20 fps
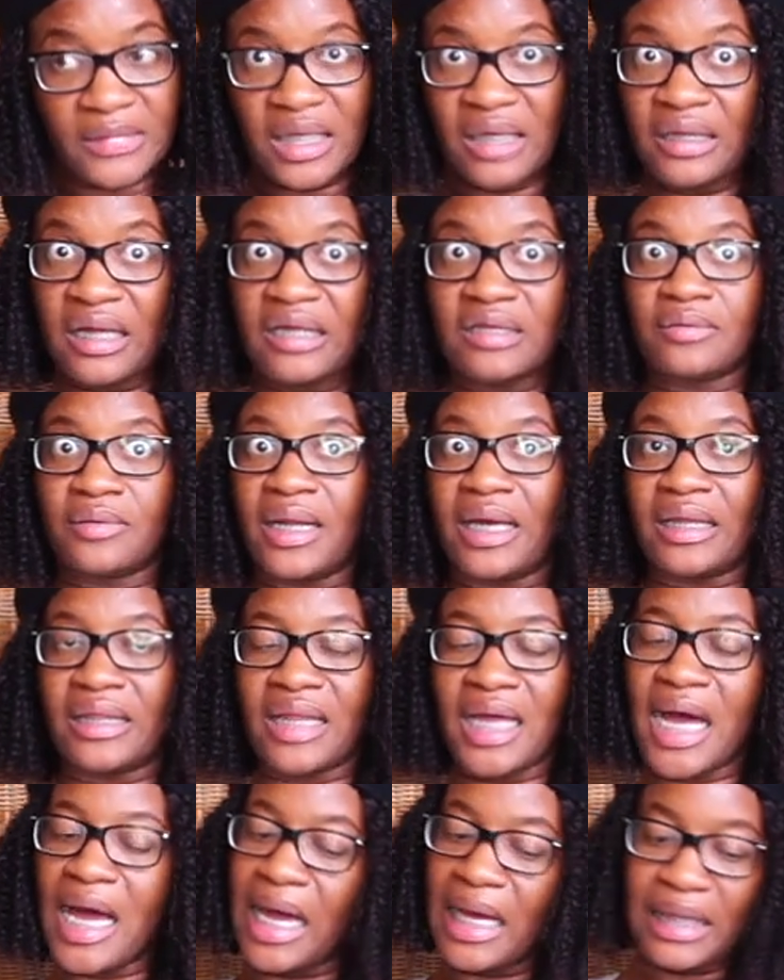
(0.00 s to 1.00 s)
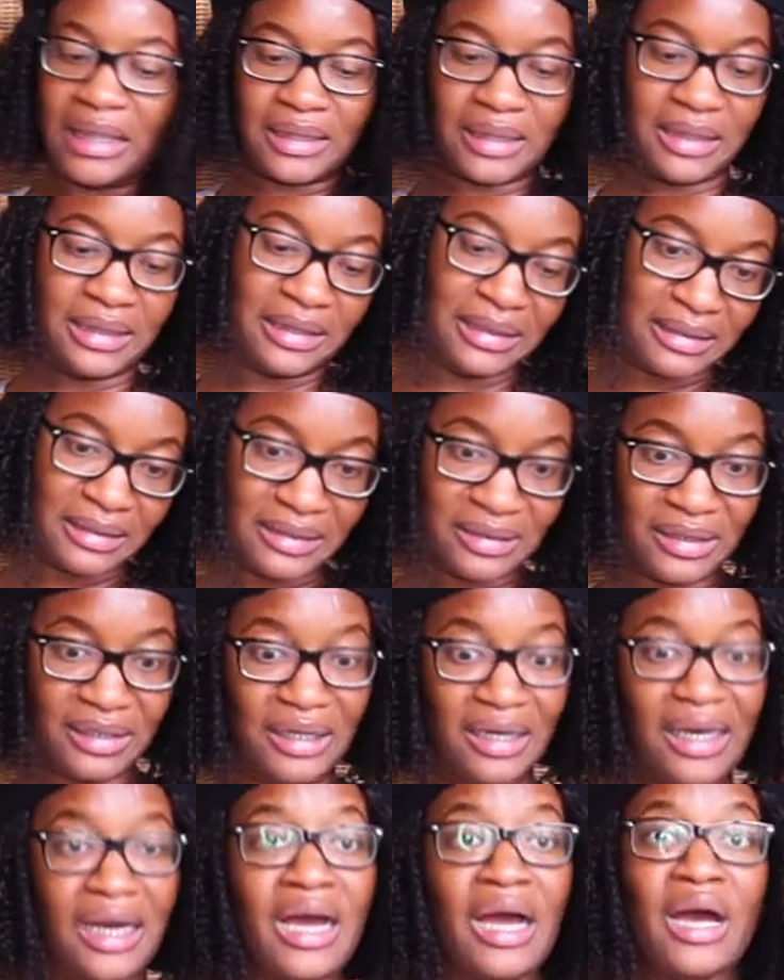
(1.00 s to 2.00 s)
That's what I thought.
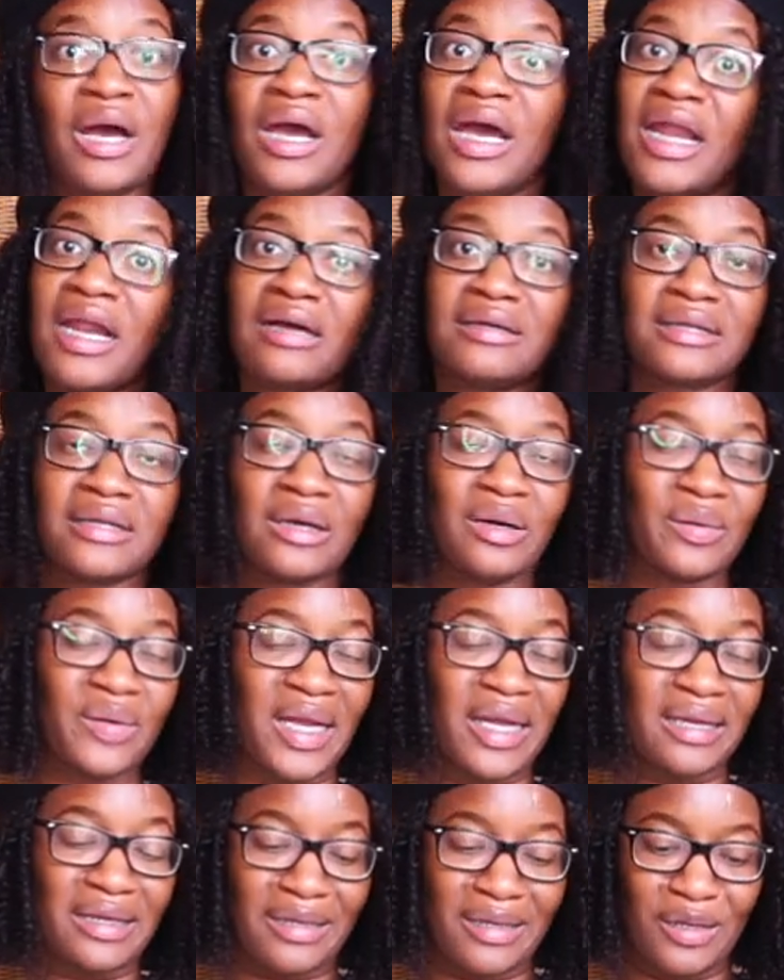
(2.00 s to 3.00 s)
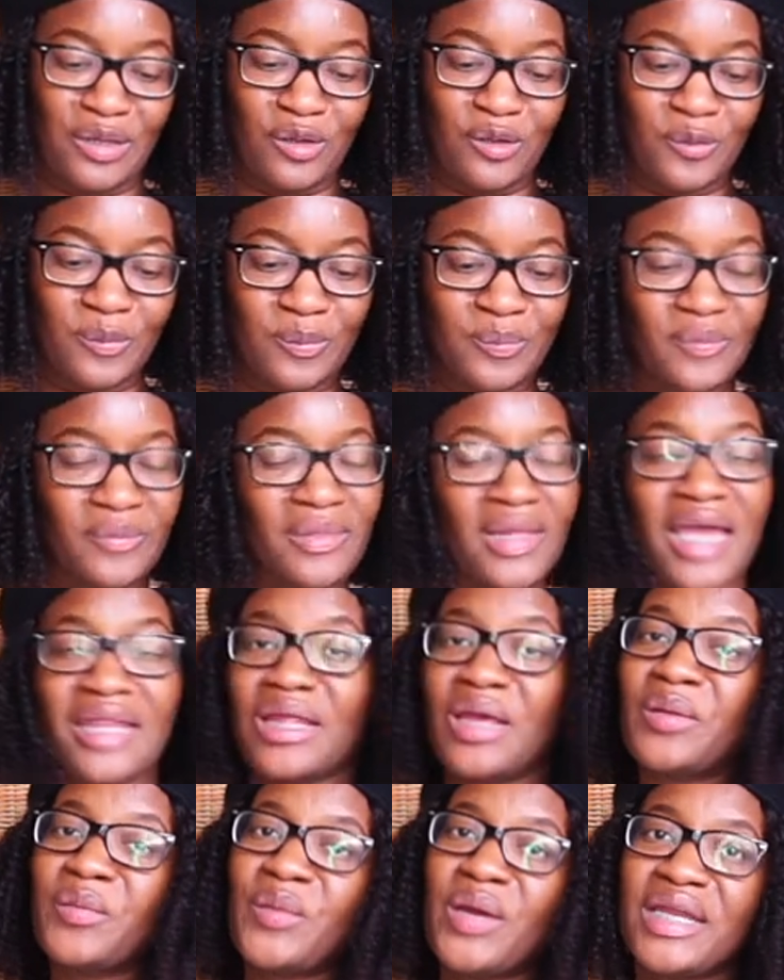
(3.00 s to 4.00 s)
And I was like, okay, cute. And
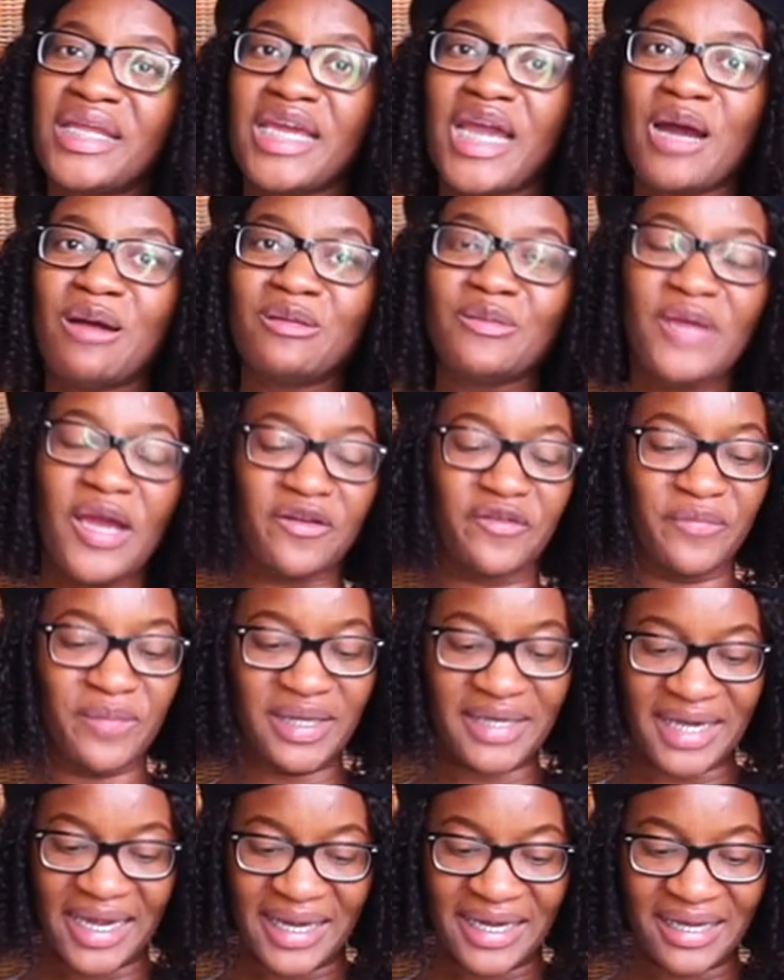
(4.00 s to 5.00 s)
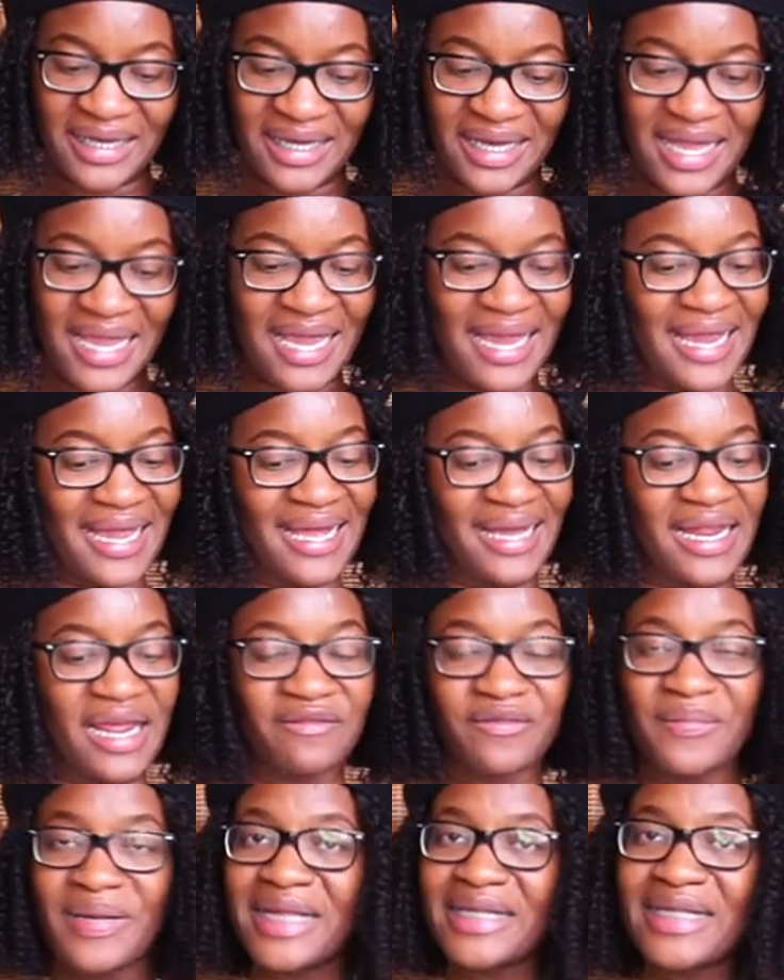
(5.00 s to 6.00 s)
then Whitney comes back from the date and
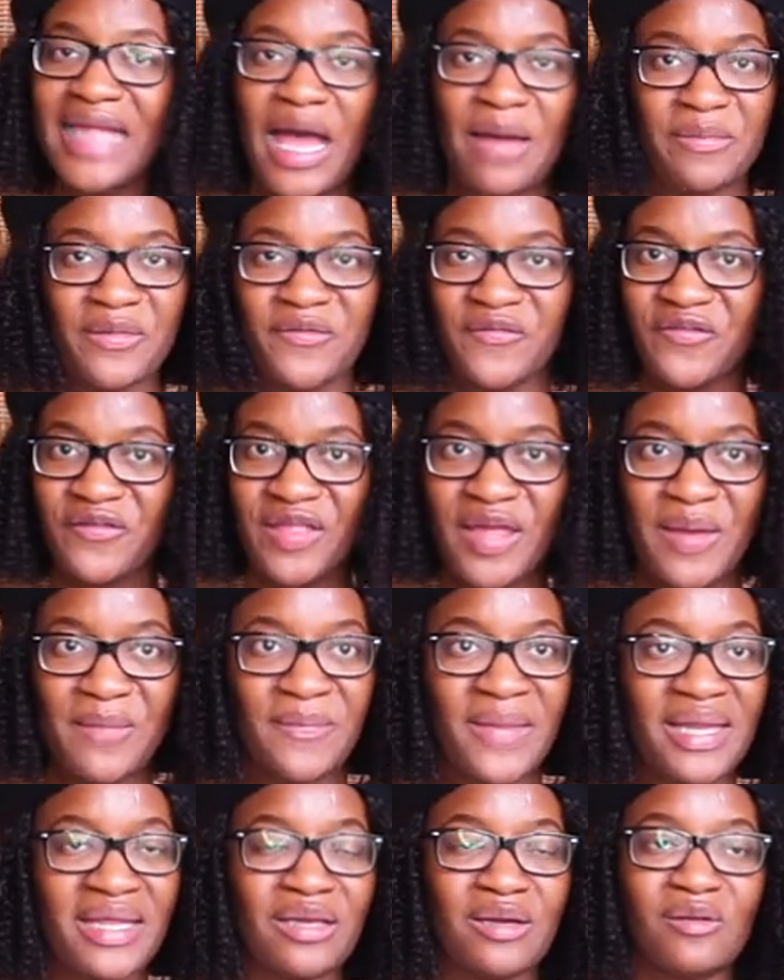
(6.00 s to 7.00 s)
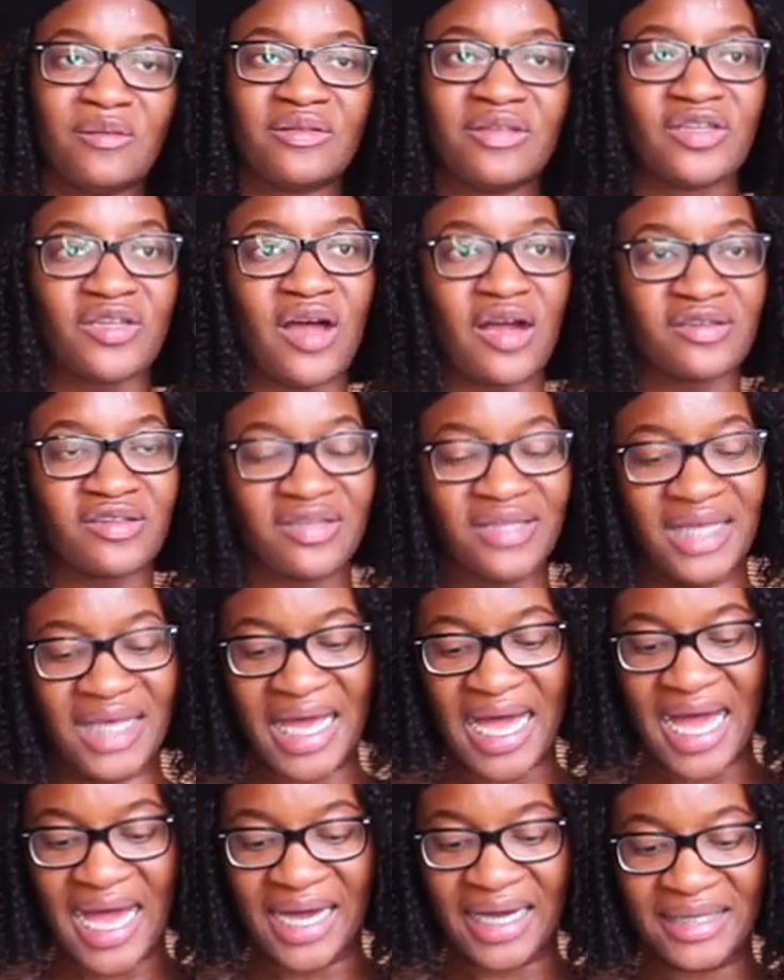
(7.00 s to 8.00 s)
everybody's happy for them. Meddy goes and talks to the
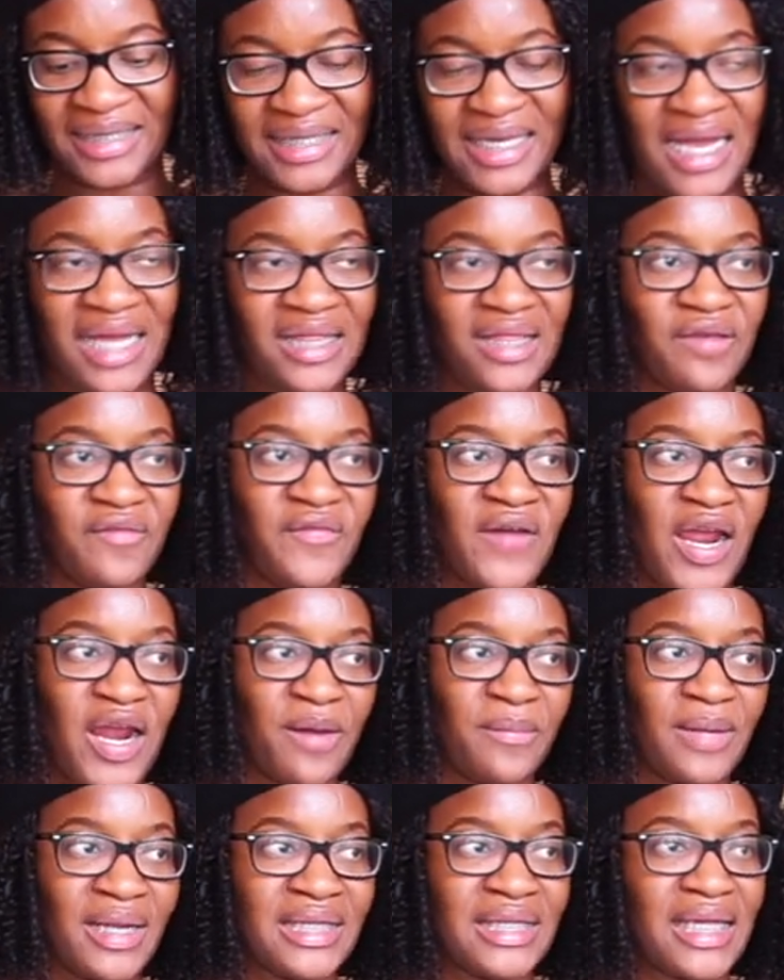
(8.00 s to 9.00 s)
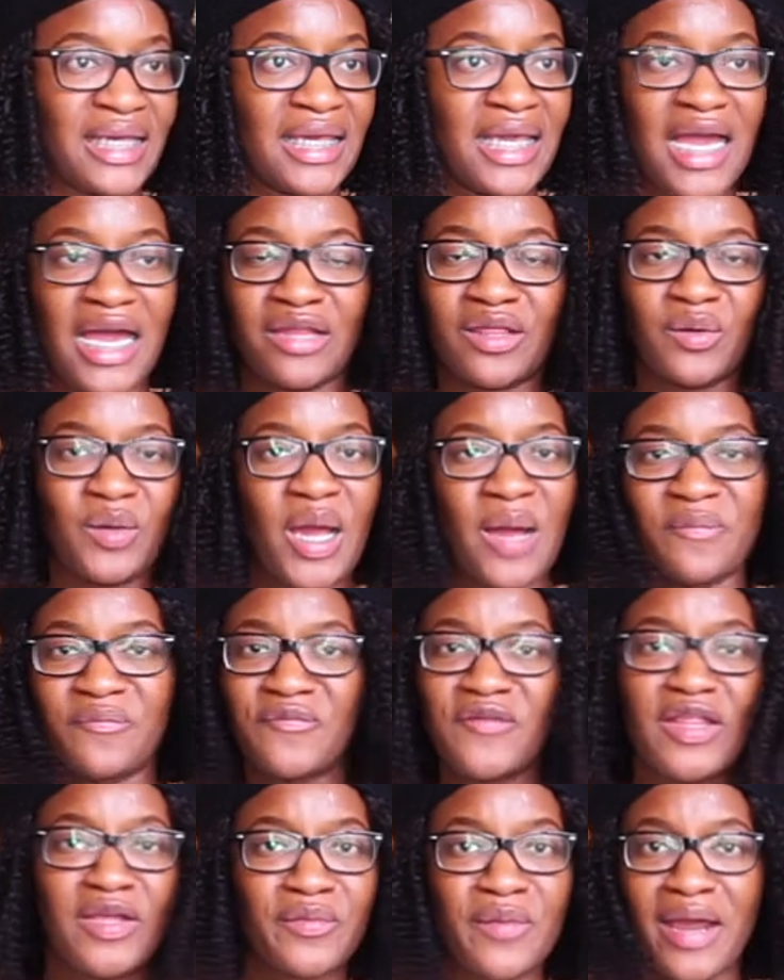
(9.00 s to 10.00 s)
guys at the fire. But he's like, "Yeah, the way I'm
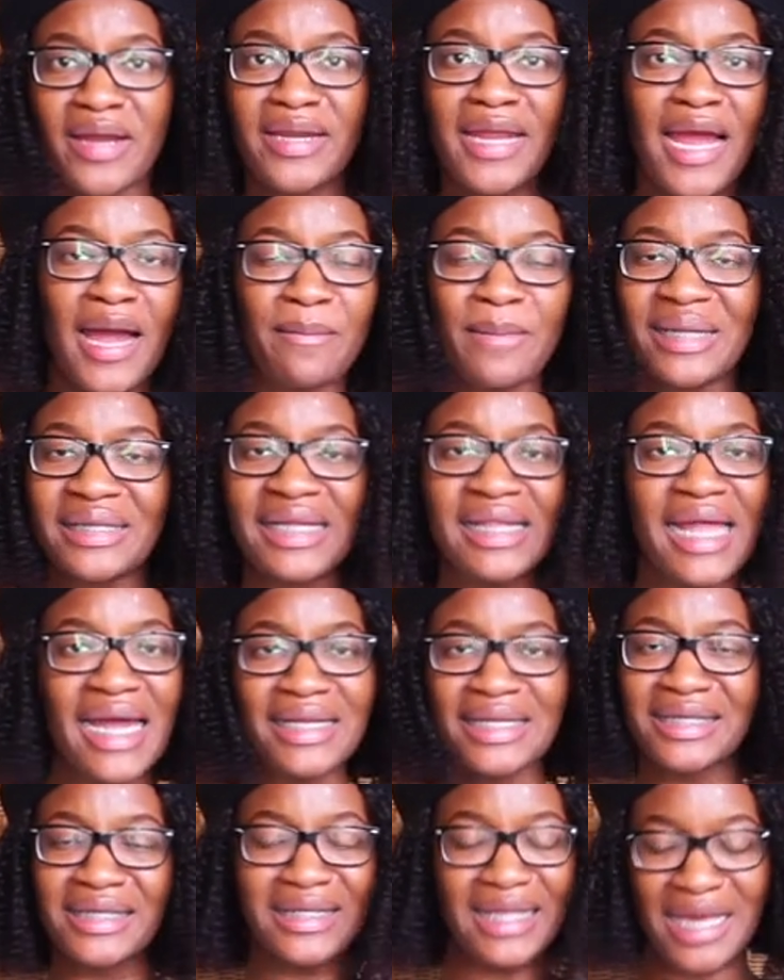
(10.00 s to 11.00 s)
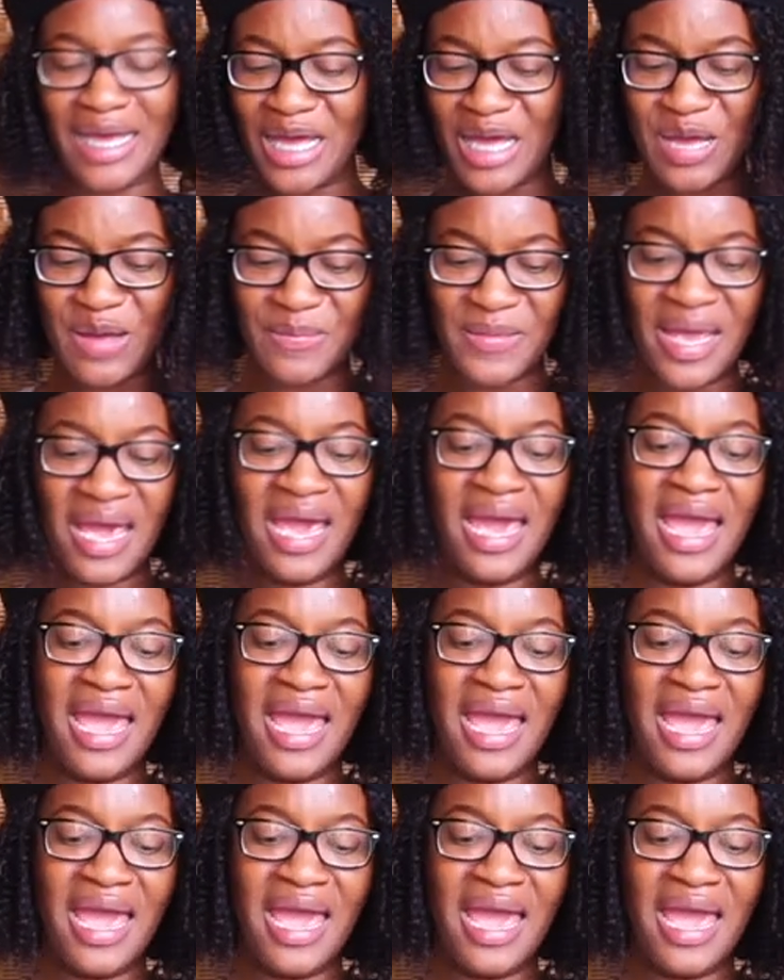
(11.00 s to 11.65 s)
feeling right now, I'm about to light this up."